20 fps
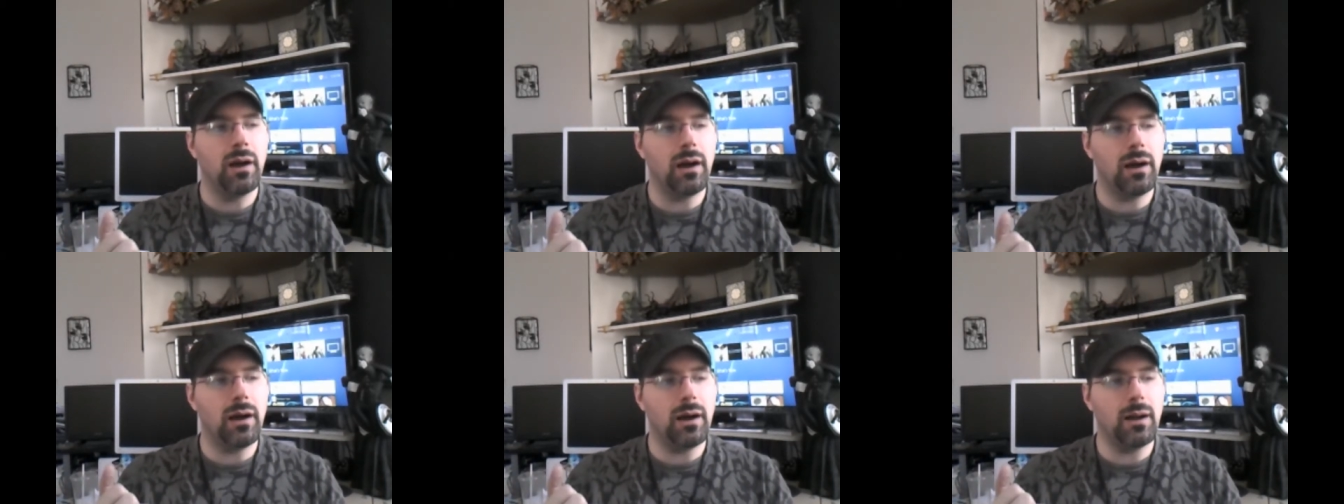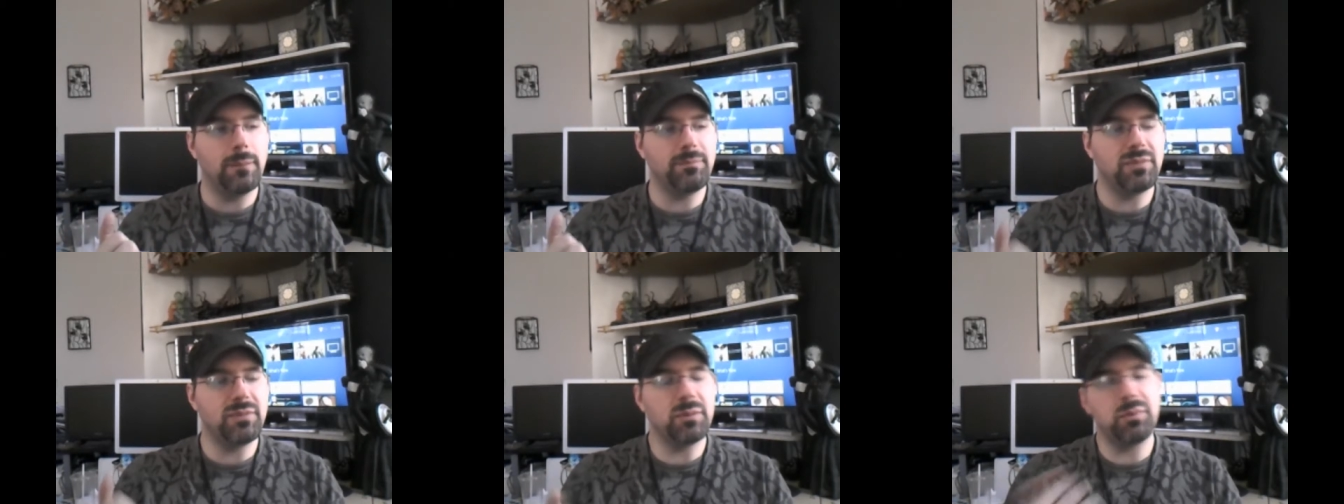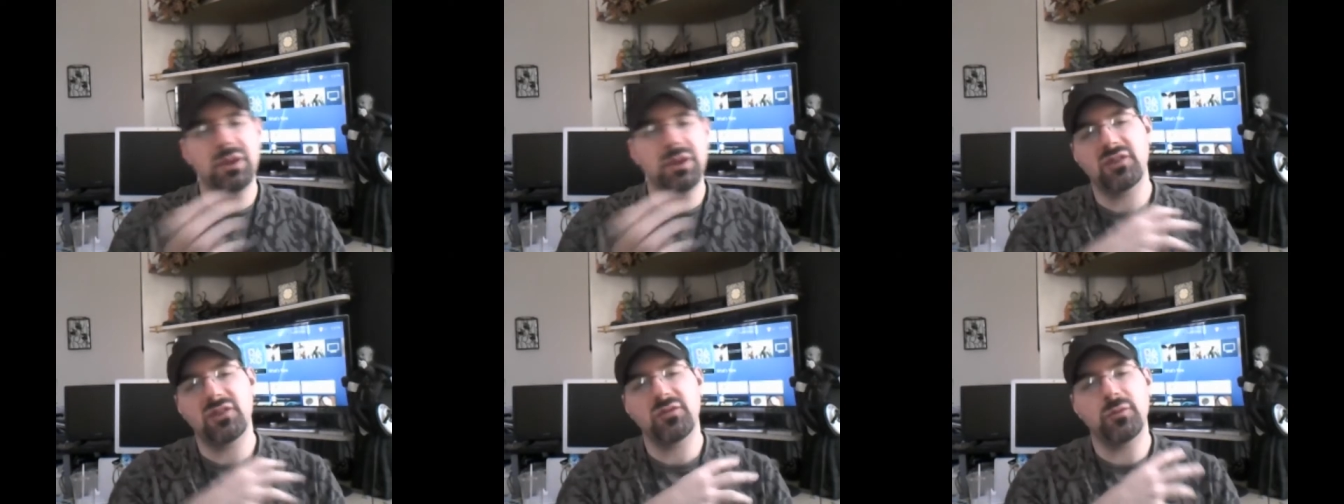Um, the
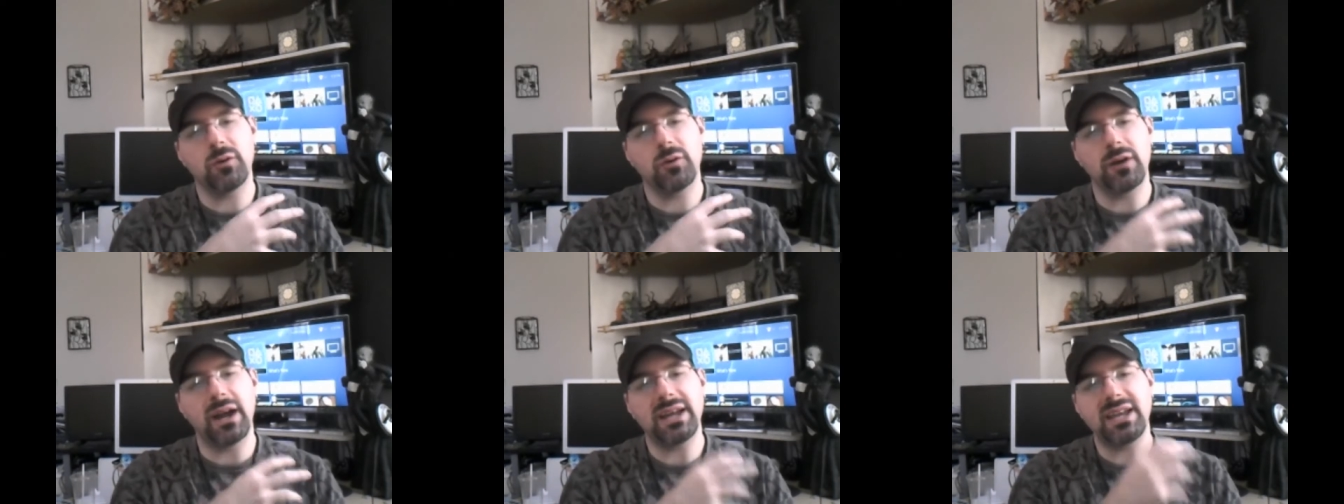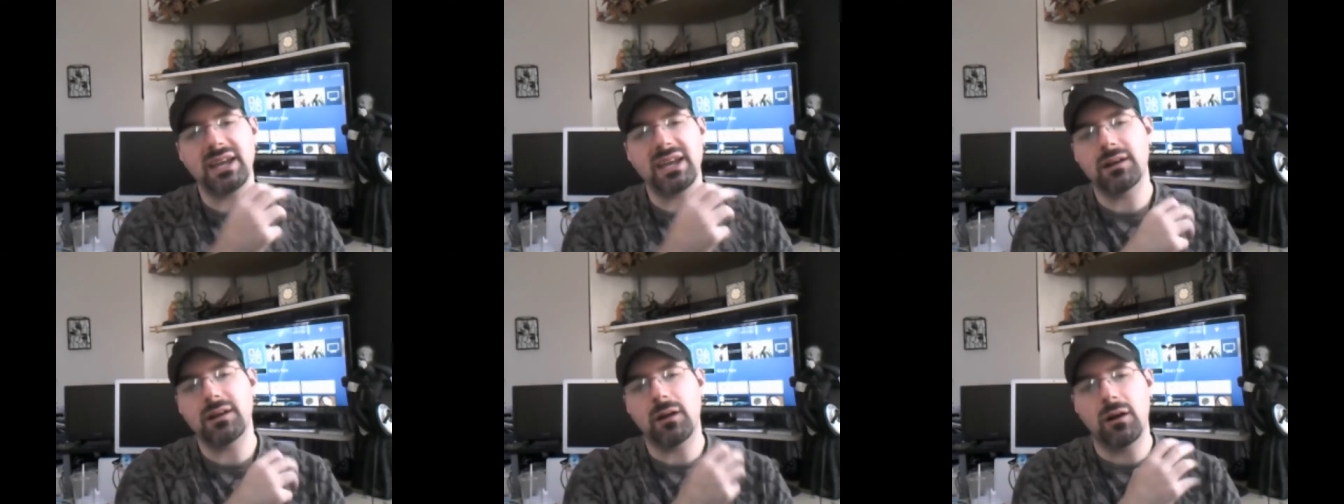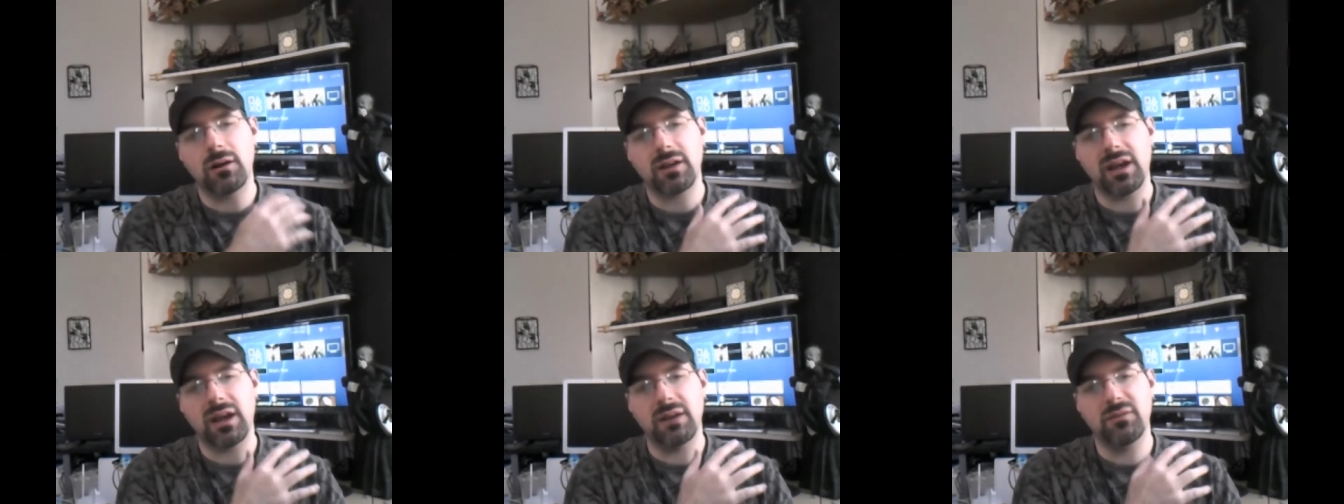PS4, I can't
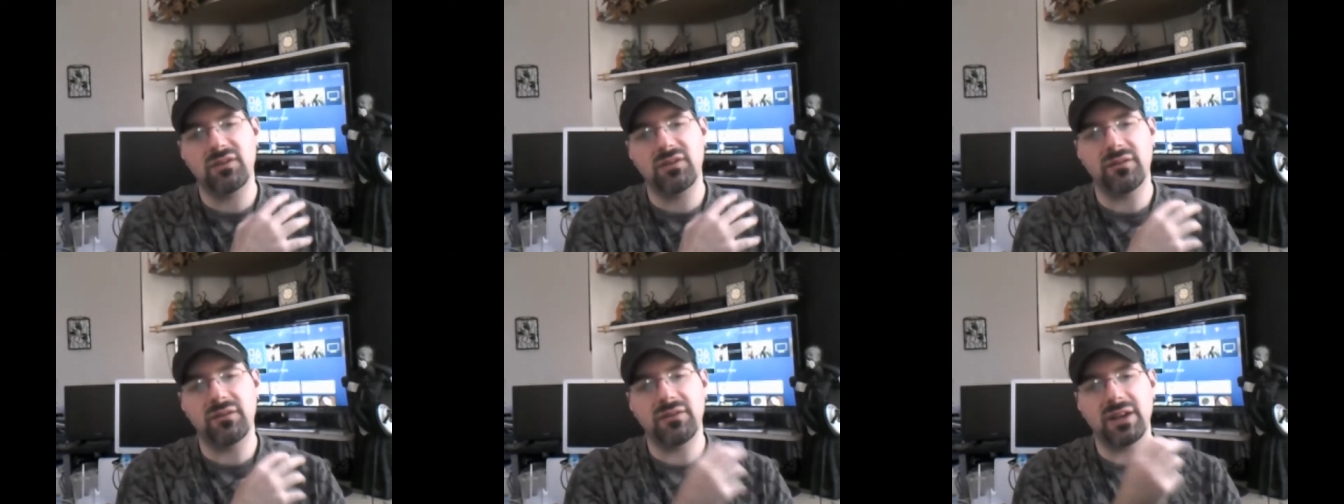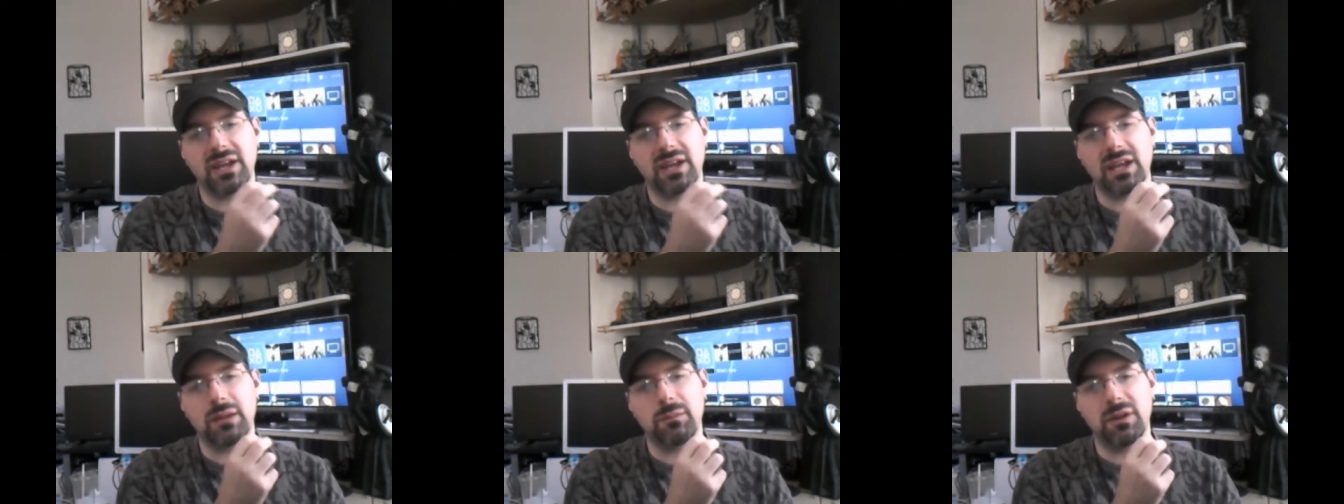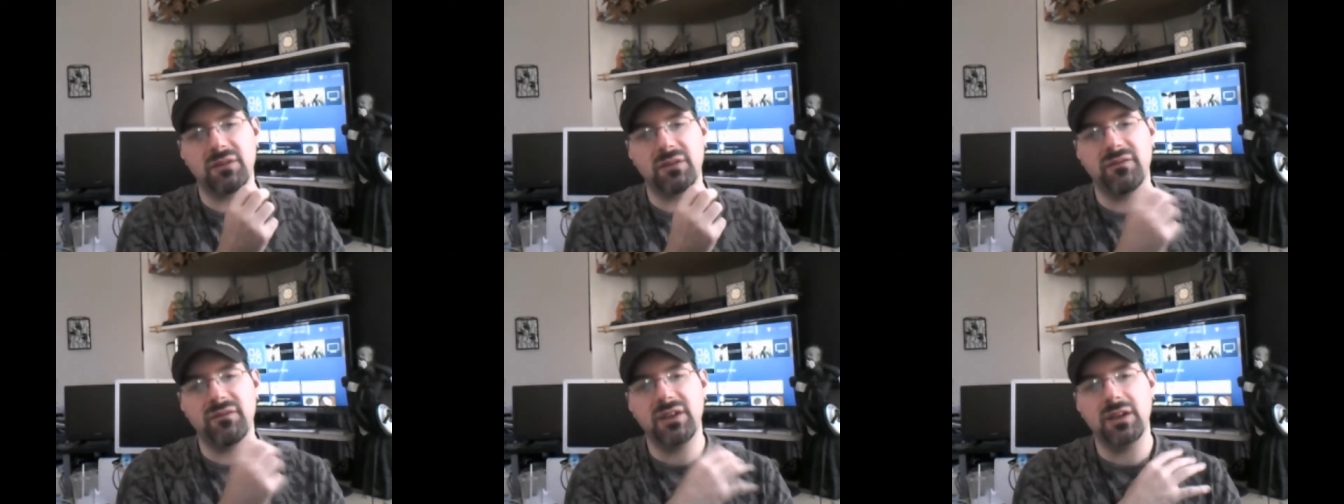archive stuff and I can't
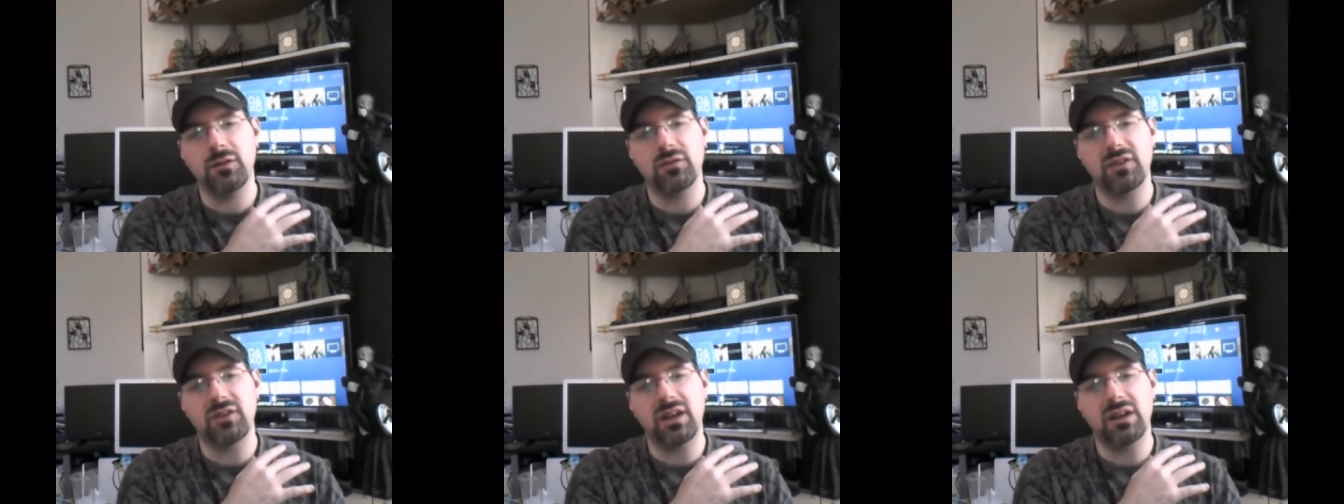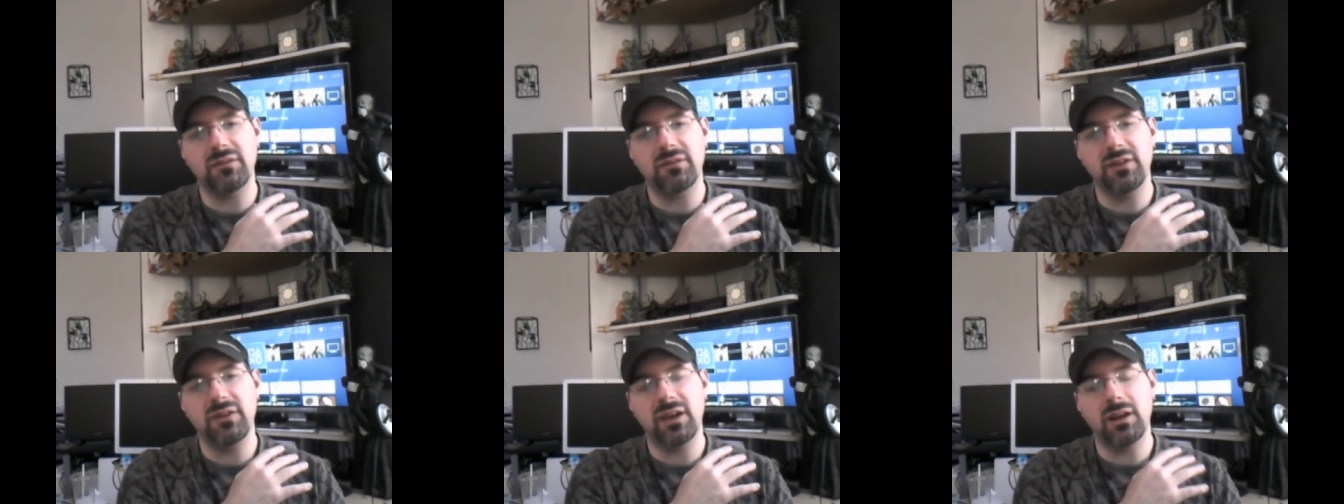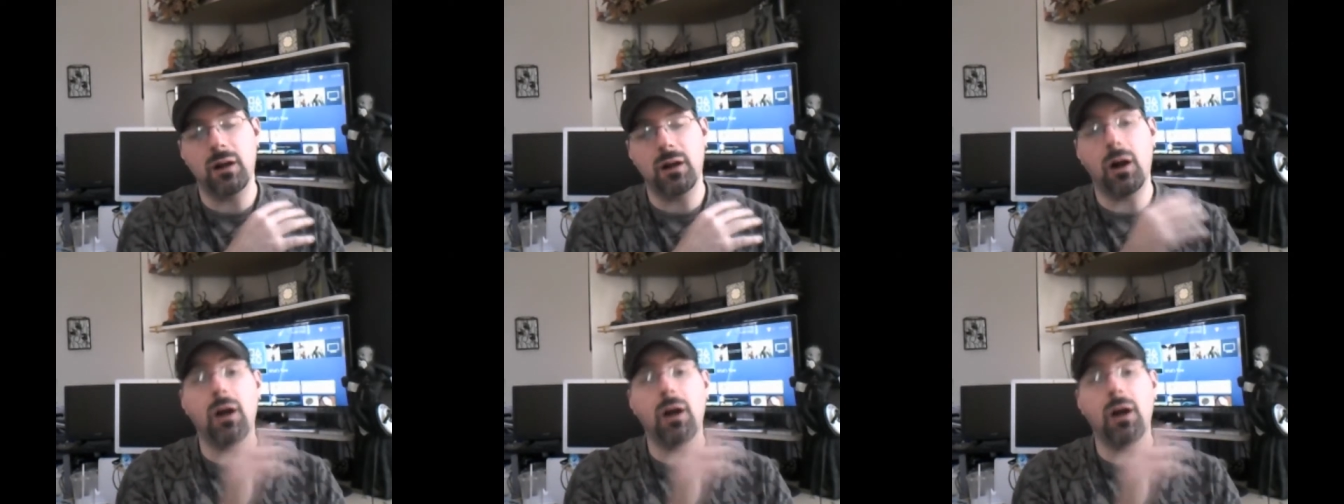make videos out of yet.